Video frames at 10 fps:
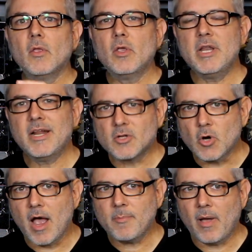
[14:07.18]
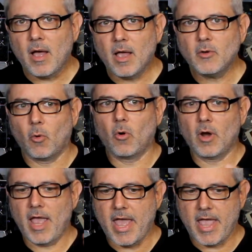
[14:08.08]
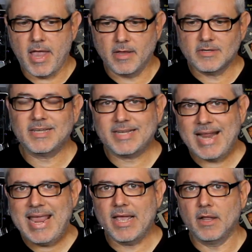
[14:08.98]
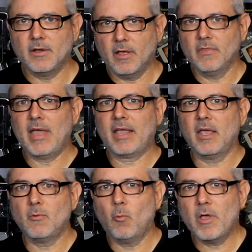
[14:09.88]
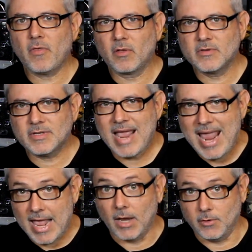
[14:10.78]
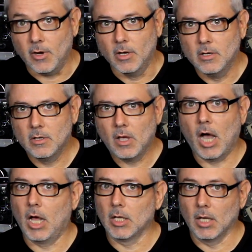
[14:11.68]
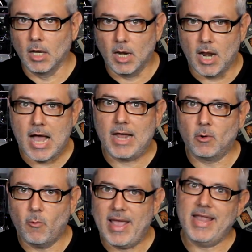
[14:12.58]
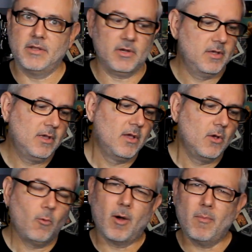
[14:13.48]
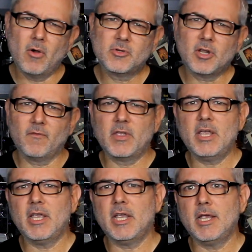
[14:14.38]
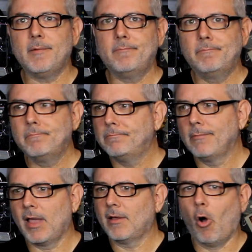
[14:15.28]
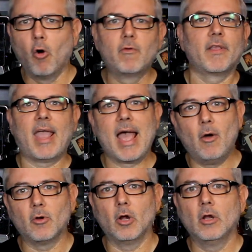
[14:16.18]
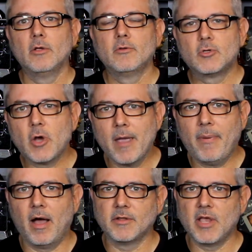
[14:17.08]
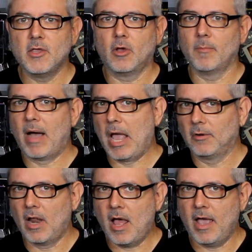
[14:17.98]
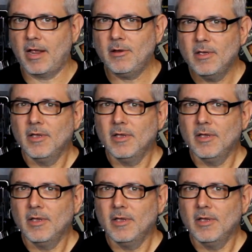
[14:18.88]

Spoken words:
you need a tripod or a stand that can withstand a lot of weight. Well, most of the like over-the-counter tripods that you could buy online,